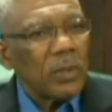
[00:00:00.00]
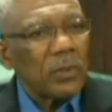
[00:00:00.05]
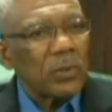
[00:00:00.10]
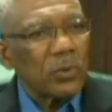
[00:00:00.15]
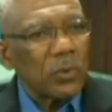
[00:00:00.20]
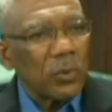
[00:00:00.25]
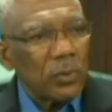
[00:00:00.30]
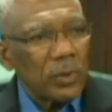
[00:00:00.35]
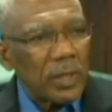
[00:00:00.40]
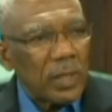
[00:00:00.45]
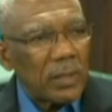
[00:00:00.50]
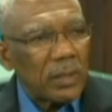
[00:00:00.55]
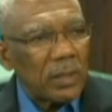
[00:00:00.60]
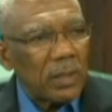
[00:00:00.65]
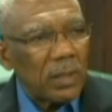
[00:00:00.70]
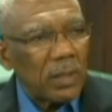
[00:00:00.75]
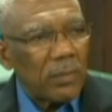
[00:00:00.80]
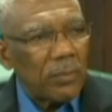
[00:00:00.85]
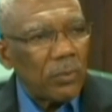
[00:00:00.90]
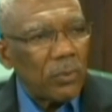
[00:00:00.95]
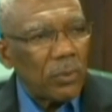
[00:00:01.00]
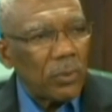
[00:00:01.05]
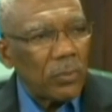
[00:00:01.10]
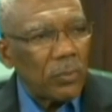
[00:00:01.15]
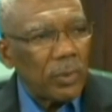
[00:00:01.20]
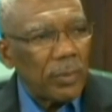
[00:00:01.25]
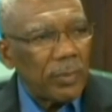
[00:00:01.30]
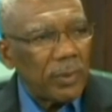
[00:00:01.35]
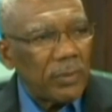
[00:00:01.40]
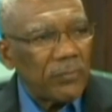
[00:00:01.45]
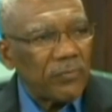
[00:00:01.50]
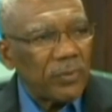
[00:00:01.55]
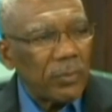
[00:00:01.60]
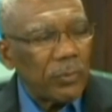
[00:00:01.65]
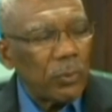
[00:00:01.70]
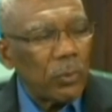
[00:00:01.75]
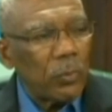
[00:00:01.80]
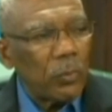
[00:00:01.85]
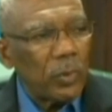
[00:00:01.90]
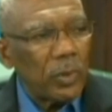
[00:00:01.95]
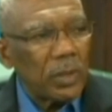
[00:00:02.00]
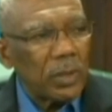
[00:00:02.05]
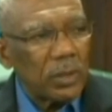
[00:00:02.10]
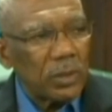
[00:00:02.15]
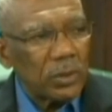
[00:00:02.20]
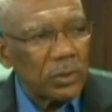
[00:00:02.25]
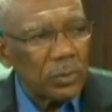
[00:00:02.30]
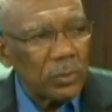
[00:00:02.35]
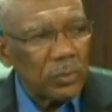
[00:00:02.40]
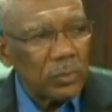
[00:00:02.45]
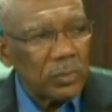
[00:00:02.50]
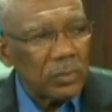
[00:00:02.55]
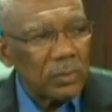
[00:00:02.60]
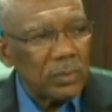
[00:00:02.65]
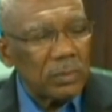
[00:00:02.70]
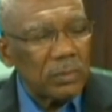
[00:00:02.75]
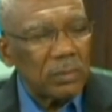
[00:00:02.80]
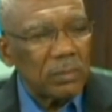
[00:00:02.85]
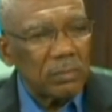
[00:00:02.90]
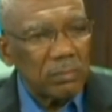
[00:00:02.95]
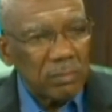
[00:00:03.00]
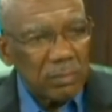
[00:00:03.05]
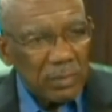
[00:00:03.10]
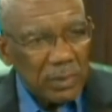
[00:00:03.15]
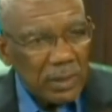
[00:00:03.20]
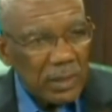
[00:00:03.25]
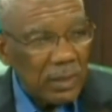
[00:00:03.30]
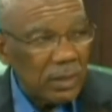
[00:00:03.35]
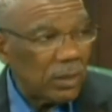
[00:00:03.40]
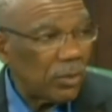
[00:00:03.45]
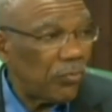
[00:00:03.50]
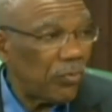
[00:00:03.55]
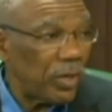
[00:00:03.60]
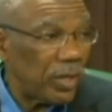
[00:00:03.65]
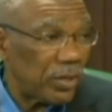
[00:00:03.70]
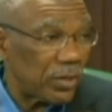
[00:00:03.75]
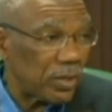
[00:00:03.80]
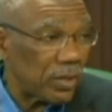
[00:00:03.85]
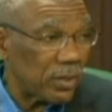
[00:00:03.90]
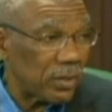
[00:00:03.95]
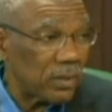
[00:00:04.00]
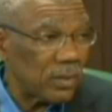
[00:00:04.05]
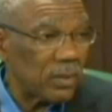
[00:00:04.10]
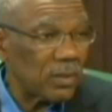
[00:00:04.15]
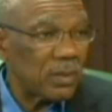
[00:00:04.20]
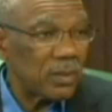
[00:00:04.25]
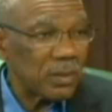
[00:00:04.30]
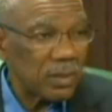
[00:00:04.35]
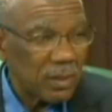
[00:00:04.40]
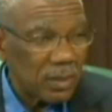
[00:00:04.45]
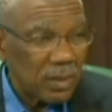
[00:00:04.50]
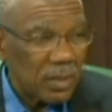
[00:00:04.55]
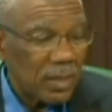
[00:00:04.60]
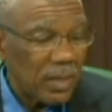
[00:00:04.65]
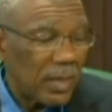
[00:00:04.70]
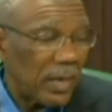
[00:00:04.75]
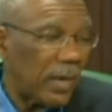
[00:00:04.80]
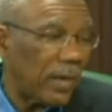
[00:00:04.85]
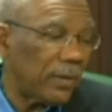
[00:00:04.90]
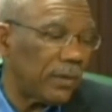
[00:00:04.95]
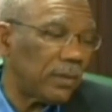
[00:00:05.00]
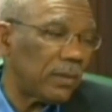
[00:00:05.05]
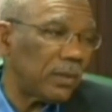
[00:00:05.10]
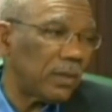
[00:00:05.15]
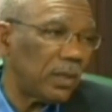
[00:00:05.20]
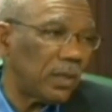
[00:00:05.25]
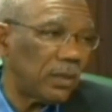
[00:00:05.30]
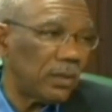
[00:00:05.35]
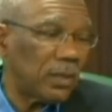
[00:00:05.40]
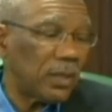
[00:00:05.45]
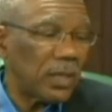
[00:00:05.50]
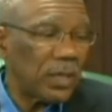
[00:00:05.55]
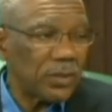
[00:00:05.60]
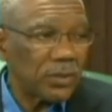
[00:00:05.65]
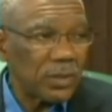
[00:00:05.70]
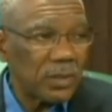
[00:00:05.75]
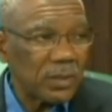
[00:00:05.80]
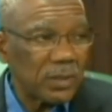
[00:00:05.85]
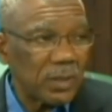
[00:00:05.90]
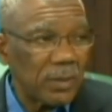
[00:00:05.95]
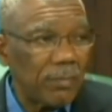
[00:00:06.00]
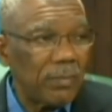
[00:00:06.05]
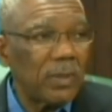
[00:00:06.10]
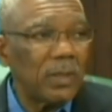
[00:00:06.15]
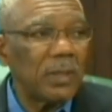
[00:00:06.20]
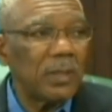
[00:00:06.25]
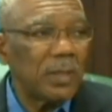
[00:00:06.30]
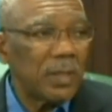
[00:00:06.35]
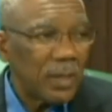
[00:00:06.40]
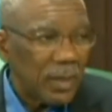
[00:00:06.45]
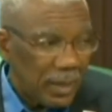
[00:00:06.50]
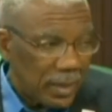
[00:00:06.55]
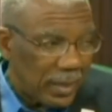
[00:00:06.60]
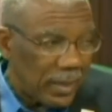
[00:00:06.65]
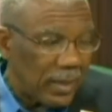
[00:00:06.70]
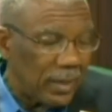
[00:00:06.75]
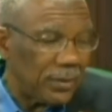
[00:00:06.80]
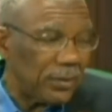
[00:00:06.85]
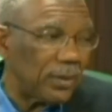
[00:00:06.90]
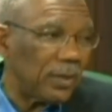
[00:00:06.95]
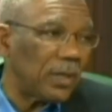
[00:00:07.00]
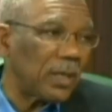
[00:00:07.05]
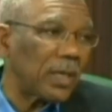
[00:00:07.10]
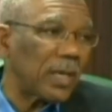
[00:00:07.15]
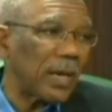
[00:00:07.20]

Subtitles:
so that there are more women from whom we can choose in the regions and in the National Assembly and in the